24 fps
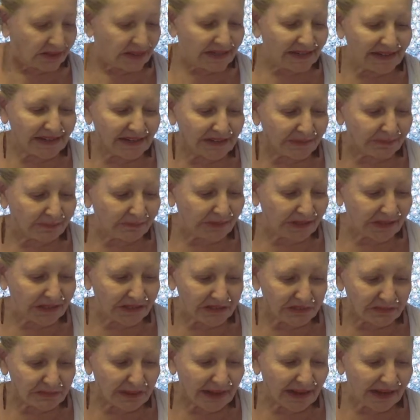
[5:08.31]
he can be
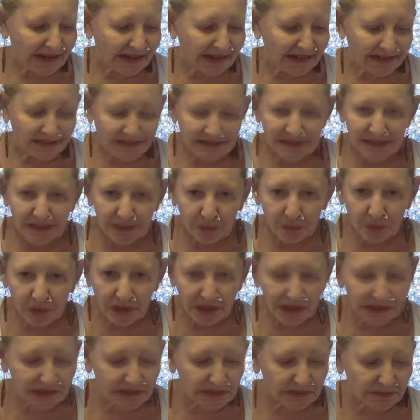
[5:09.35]
as petty as he
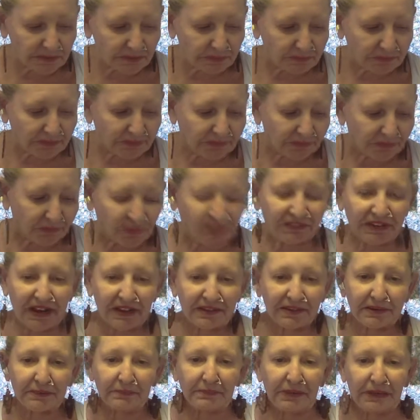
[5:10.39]
wants, but we've
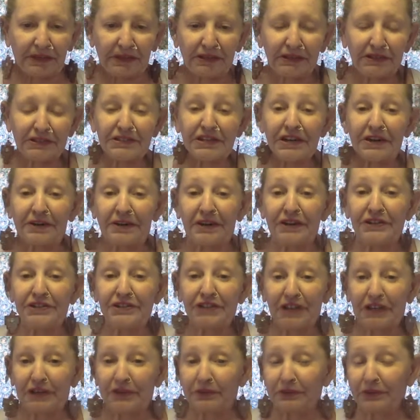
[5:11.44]
got the military
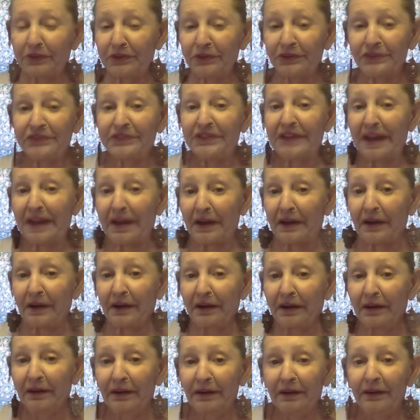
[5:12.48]
generals there
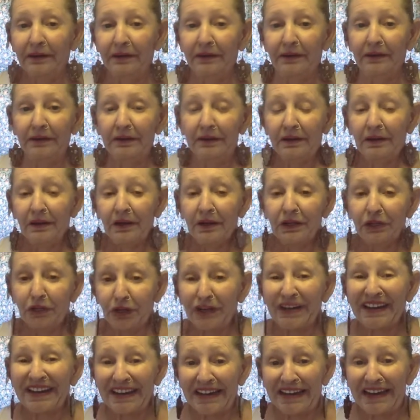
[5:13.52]

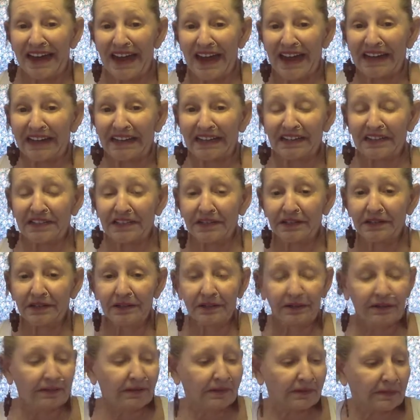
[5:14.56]
looking at it.
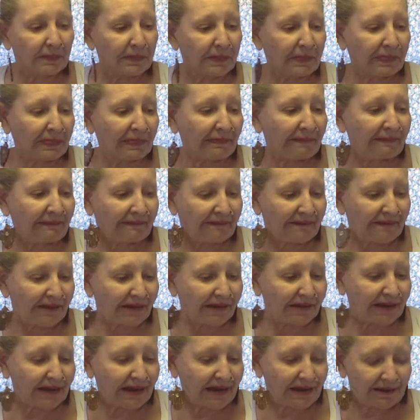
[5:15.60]

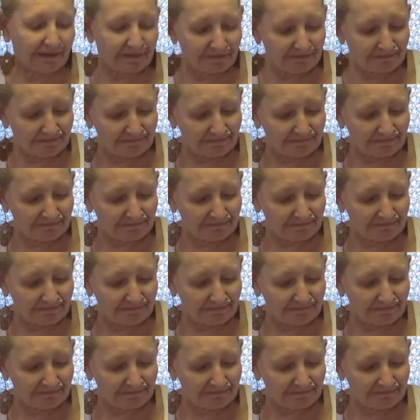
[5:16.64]
Okay.